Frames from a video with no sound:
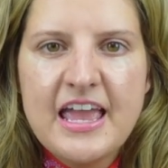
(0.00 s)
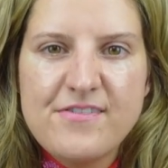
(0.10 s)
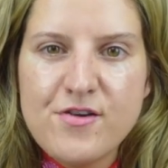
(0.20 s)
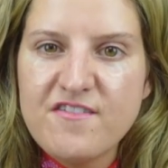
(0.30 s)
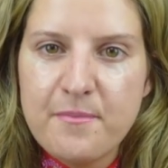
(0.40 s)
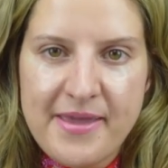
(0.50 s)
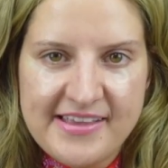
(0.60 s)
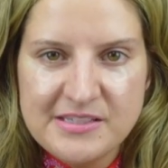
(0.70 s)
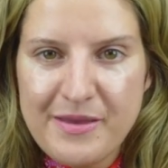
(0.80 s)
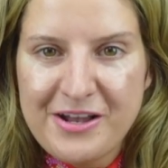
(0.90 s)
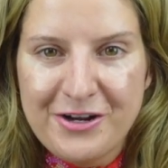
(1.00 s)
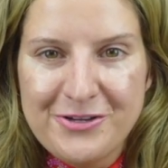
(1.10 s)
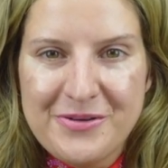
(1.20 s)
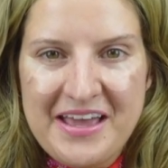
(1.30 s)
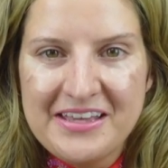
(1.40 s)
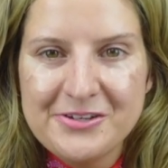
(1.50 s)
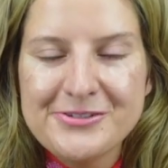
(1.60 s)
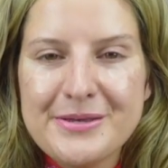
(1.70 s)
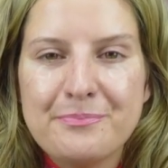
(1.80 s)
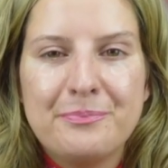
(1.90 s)
If you have a pacemaker, you can't
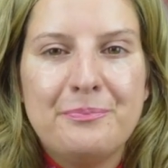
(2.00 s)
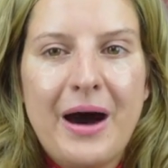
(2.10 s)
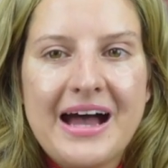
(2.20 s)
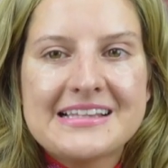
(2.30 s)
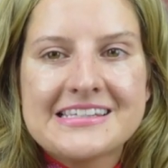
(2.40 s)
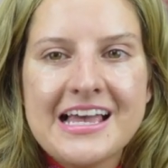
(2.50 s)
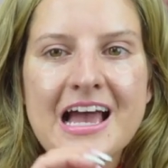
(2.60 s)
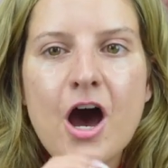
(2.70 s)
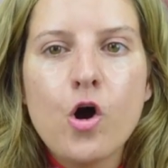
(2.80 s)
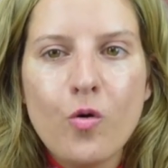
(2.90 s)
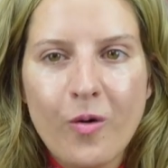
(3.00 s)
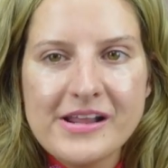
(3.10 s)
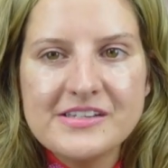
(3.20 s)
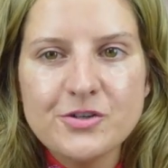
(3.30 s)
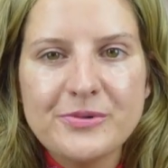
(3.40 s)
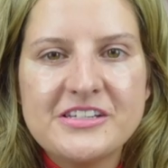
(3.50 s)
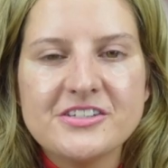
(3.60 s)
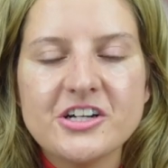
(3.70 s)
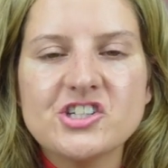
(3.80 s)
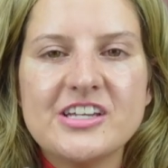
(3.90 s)
use it. But according to
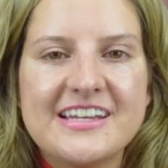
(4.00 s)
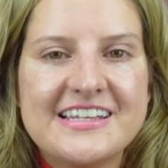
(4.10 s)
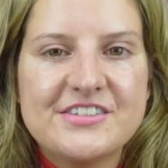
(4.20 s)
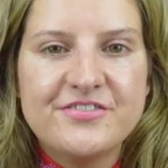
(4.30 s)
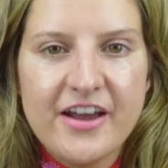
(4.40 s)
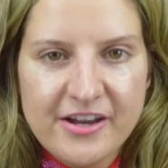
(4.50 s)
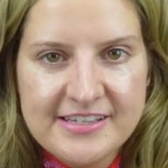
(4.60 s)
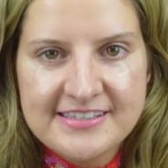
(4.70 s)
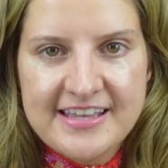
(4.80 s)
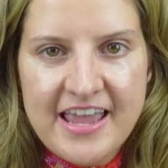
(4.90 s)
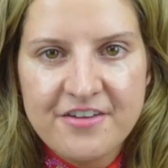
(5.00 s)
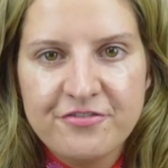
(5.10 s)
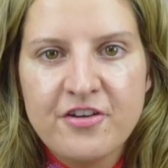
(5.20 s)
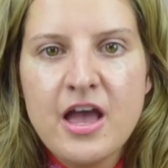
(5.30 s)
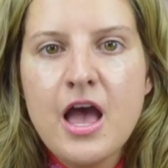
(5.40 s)
research, it is very safe.